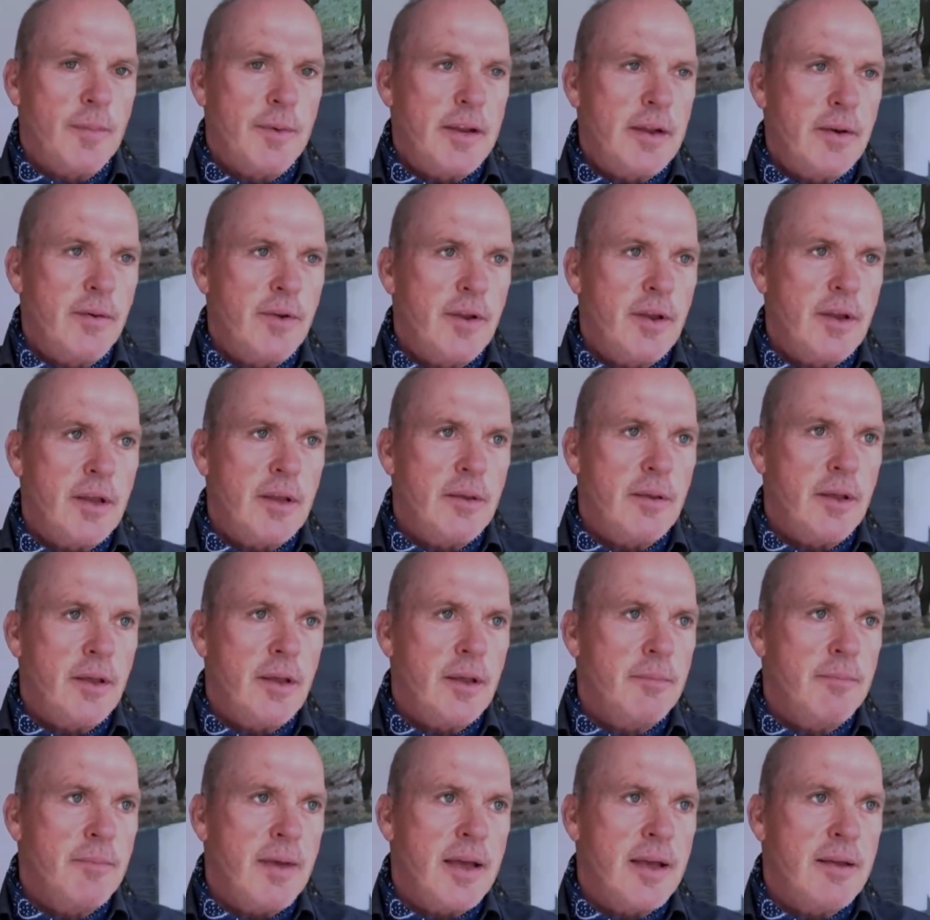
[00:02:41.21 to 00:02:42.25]
I mean,
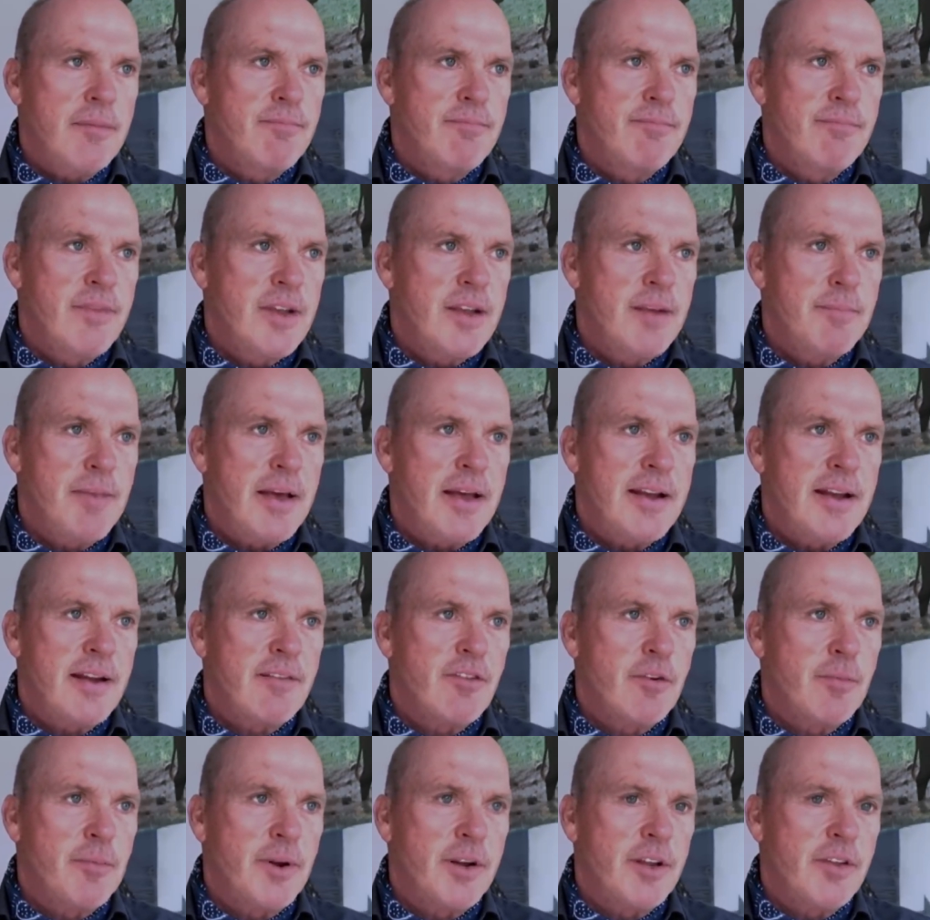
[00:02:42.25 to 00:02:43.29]
he made
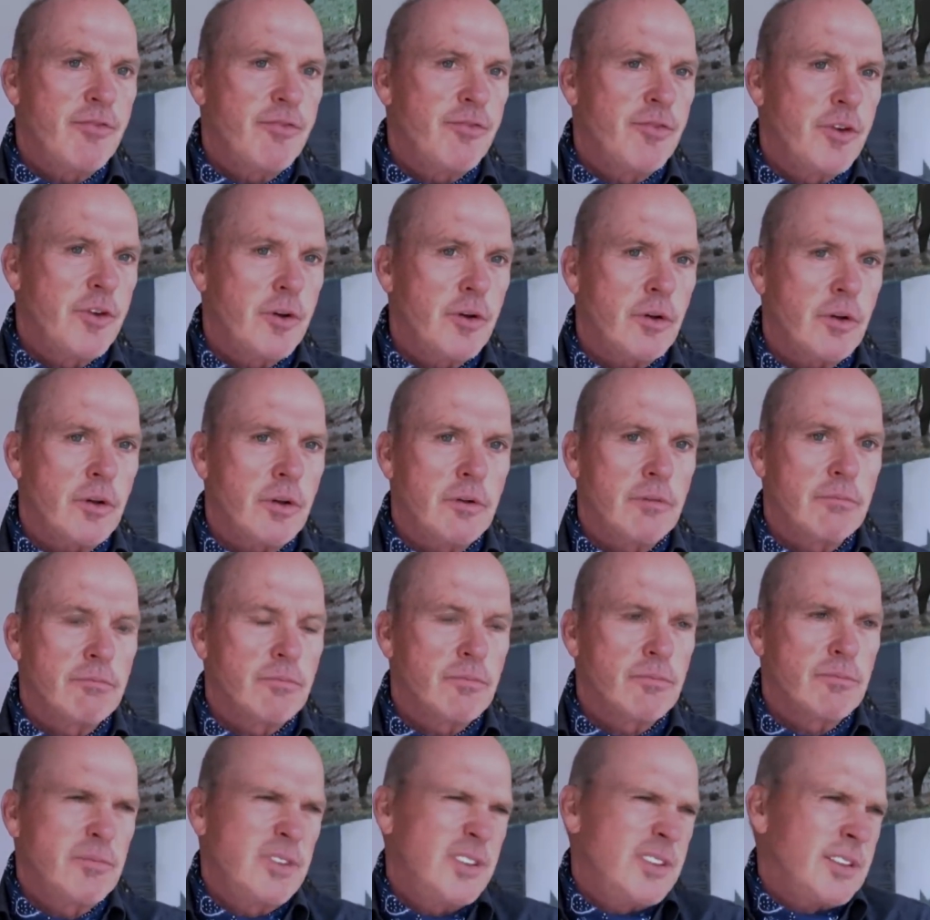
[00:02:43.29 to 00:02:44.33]
everybody
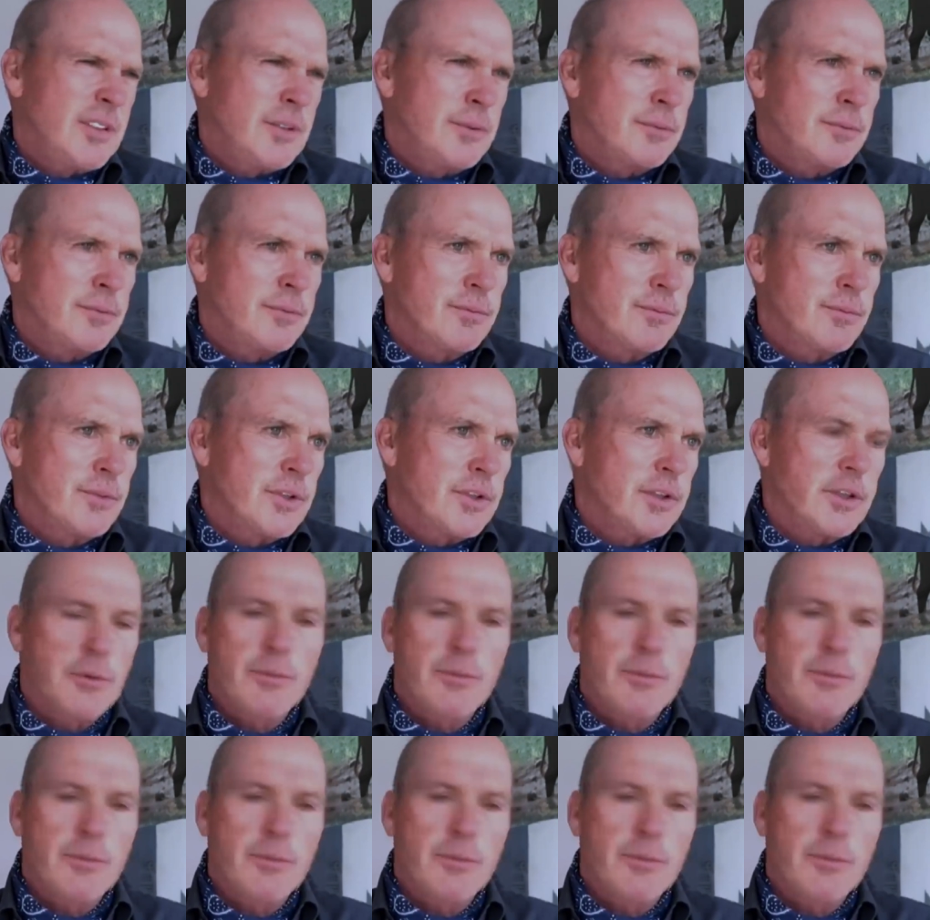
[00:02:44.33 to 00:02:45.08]
feel really, really